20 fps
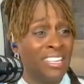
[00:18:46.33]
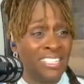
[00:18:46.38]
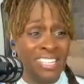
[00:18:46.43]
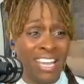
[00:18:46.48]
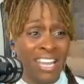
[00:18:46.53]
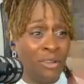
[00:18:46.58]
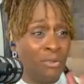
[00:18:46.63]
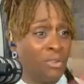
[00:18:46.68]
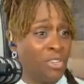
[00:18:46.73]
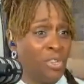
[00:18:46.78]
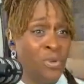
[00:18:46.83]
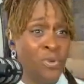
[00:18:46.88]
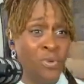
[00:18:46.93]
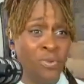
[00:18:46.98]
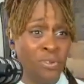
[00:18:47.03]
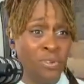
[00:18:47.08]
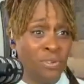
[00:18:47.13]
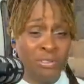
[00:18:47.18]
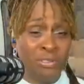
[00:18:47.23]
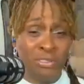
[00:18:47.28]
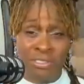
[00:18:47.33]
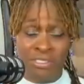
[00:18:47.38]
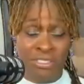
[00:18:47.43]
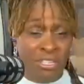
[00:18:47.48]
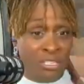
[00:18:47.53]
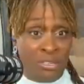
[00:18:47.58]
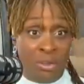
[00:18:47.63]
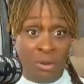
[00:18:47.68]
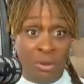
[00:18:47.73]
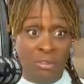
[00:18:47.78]
It's like when you just
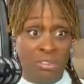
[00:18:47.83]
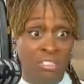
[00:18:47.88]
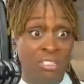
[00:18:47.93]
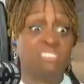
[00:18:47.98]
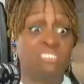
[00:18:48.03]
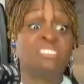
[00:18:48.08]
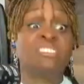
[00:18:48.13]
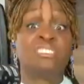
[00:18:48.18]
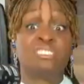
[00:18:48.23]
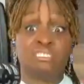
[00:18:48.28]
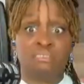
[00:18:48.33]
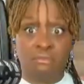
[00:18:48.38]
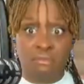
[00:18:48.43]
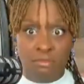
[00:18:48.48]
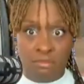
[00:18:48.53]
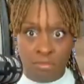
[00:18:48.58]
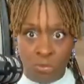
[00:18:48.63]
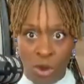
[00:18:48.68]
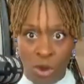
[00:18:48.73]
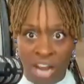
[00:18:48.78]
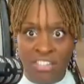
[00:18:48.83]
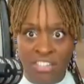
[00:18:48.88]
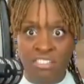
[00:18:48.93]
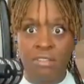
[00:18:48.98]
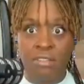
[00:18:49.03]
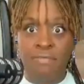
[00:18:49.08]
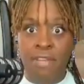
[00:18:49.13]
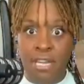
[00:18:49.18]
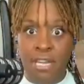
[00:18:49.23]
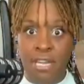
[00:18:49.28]
go to just watch
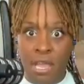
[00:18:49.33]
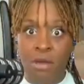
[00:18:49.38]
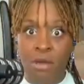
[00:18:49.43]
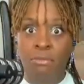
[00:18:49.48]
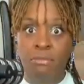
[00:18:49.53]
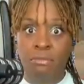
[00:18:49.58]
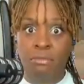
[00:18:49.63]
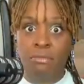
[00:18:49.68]
the video.